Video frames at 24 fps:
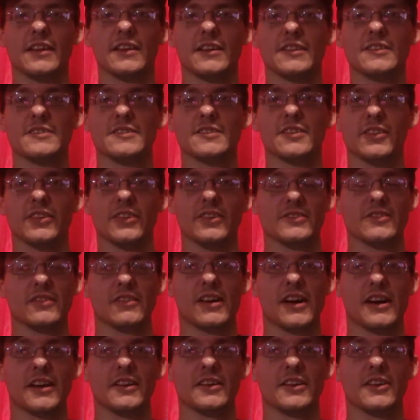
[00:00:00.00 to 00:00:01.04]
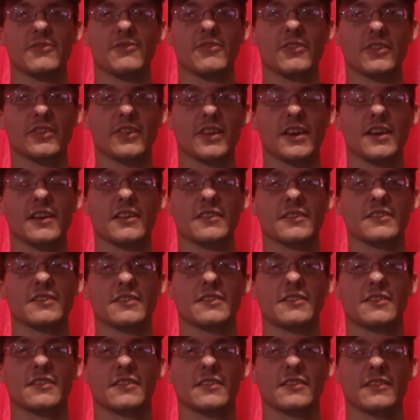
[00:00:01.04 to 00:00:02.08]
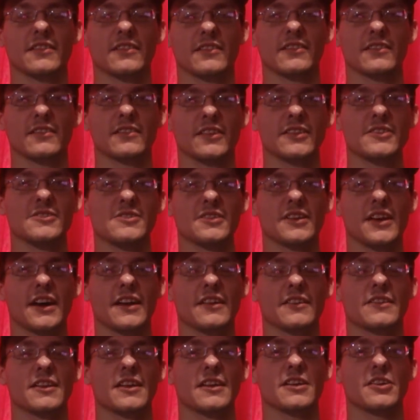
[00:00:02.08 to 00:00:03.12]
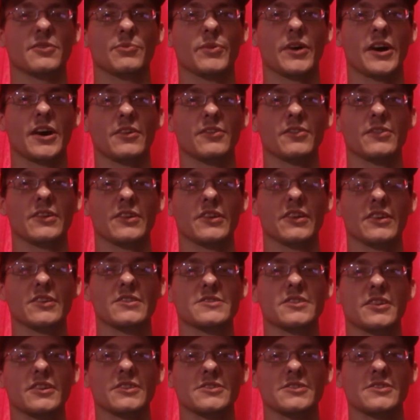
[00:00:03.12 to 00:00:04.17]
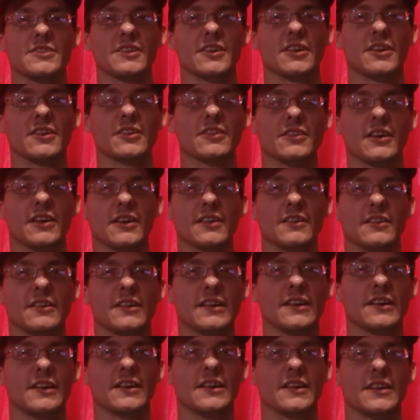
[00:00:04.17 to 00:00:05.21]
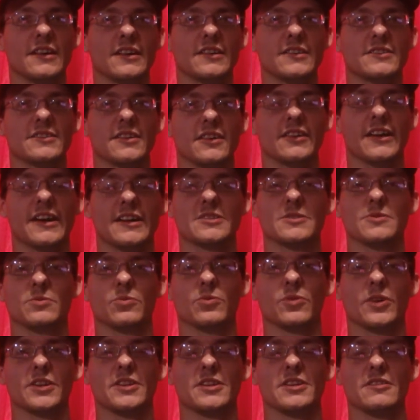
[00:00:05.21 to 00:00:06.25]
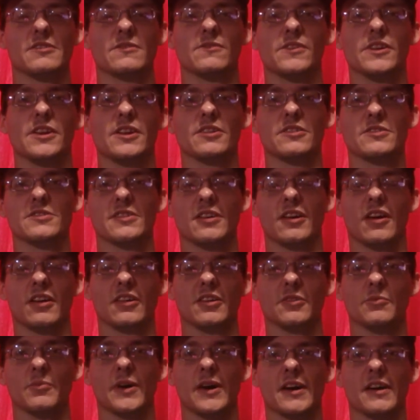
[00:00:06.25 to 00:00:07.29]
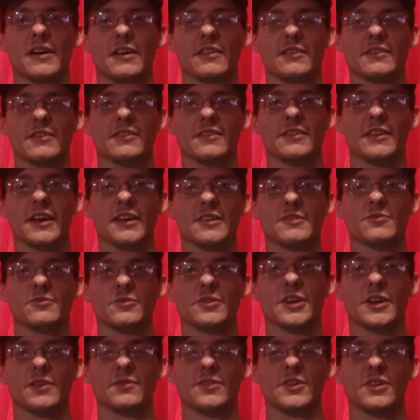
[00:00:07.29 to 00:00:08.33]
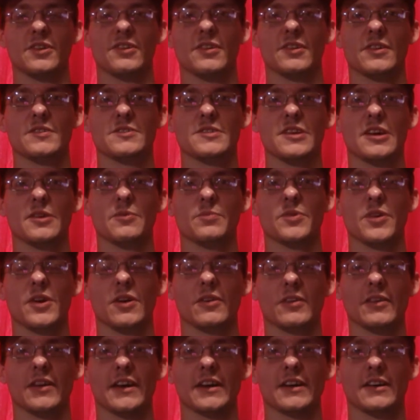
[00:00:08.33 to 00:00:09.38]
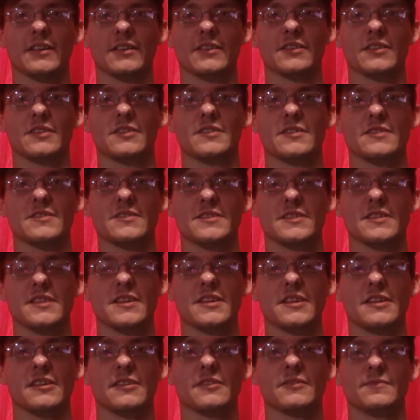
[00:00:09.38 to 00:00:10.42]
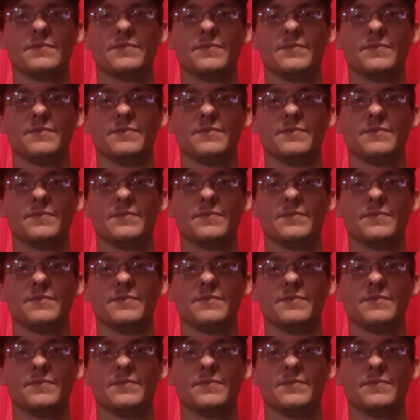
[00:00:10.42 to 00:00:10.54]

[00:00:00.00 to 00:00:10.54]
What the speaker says: So there's a lot of different things that you got to think about when you're going to start your car lot. So that's what these videos are all about. That's what I'm doing to help y'all out, to see